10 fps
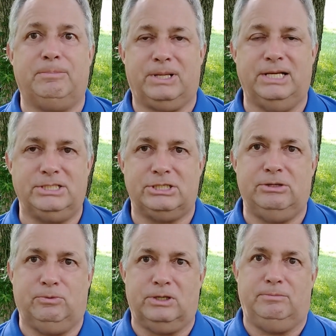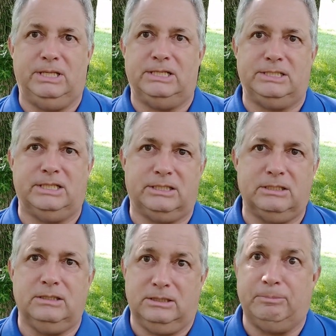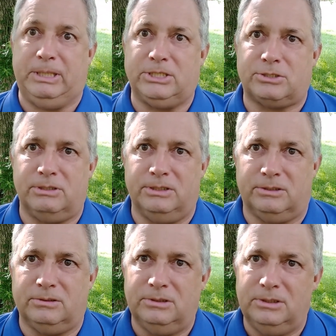place she wanted me to dig the peach tree hole